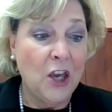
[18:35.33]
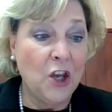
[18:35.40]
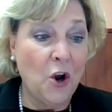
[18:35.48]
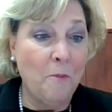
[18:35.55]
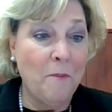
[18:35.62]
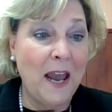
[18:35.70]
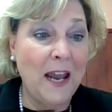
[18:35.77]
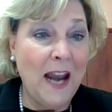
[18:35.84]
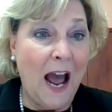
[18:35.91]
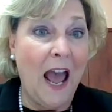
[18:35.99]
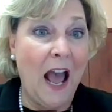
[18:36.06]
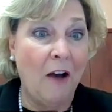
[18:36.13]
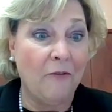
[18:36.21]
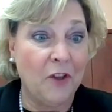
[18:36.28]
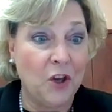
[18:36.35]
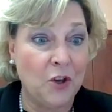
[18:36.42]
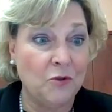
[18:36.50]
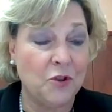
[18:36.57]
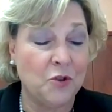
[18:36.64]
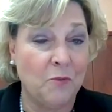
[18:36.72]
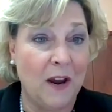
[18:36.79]
you know, may not have the
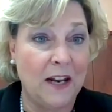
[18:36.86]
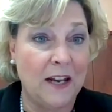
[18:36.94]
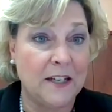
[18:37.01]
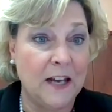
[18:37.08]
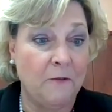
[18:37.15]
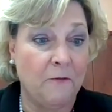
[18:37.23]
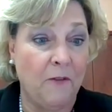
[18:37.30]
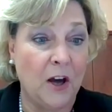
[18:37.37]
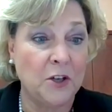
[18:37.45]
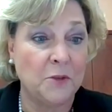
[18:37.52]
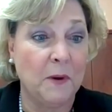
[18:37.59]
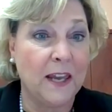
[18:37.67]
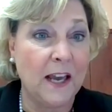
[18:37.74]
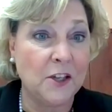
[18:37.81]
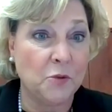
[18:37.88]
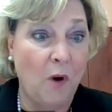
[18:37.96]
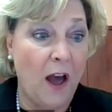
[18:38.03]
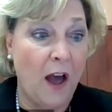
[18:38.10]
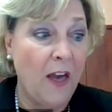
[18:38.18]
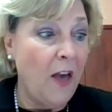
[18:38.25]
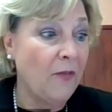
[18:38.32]
huge rainy day fund, but guess
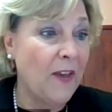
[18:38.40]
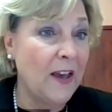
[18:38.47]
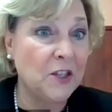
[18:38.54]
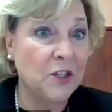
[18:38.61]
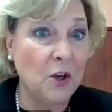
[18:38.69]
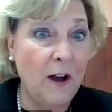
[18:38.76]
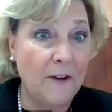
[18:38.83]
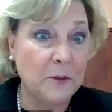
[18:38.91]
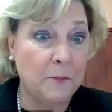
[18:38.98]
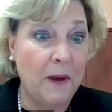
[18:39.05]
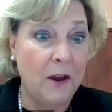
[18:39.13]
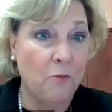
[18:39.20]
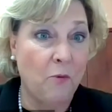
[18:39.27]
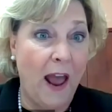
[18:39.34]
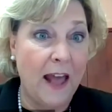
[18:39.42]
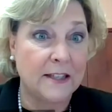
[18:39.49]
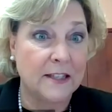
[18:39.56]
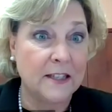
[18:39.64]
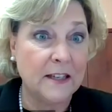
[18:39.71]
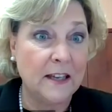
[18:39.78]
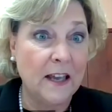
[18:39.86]
what? They still have to pay rent.